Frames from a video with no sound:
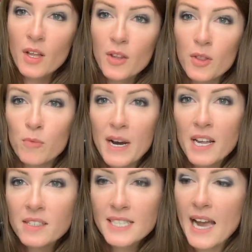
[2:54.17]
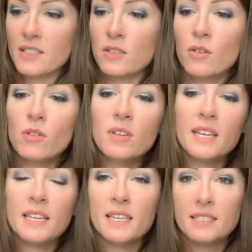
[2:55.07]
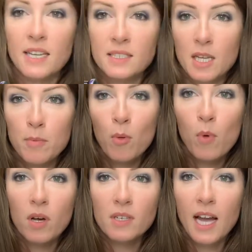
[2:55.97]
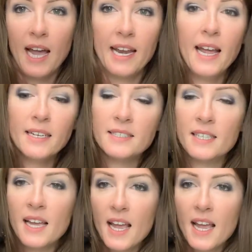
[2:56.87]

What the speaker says: The Red Hill Tactical is a double-walled Kydex,